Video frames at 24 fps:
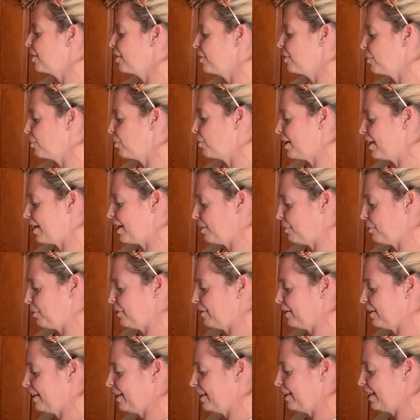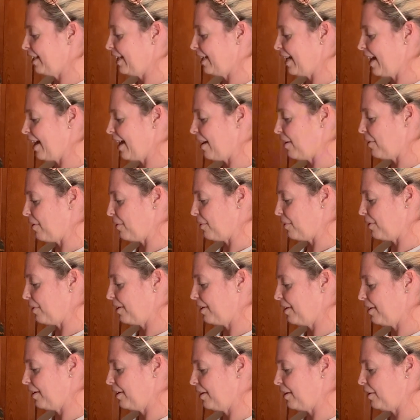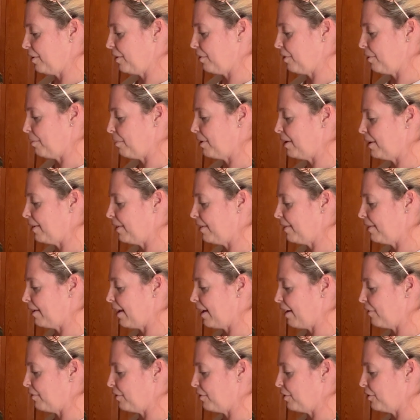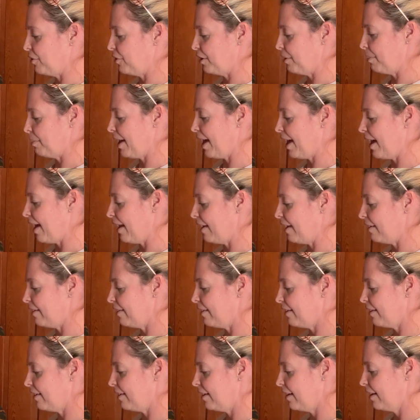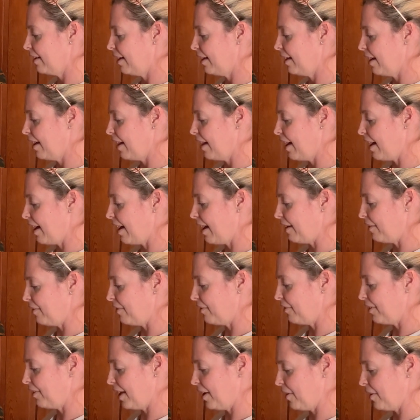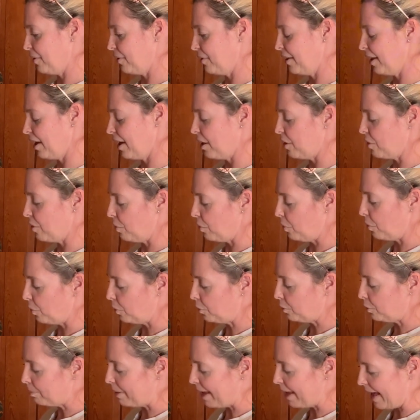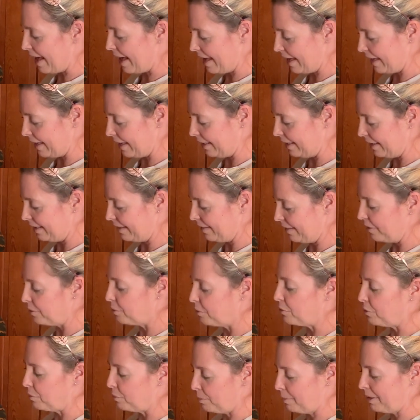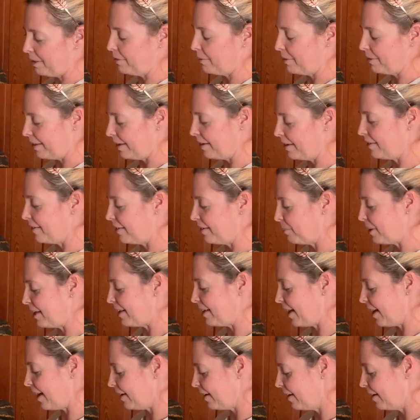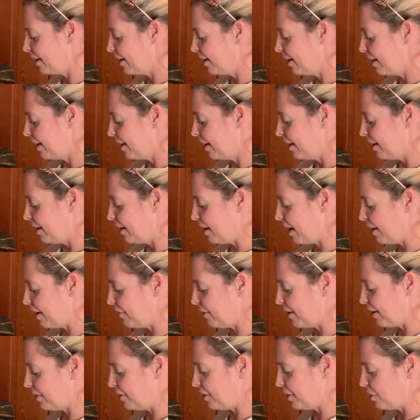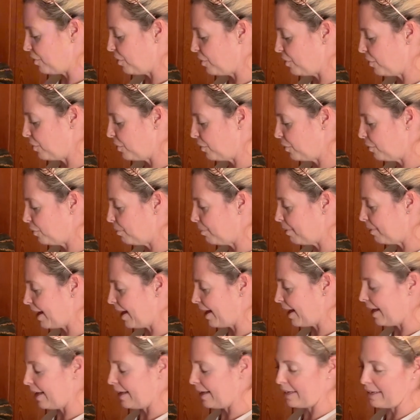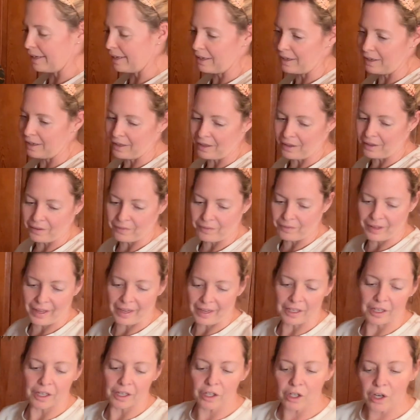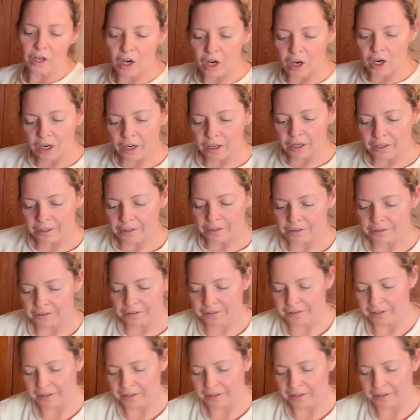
when I was cleaning out, you know, the months after she passed, I found an old bag. This was what makes me think it's of my dad. I found an old bag of like cards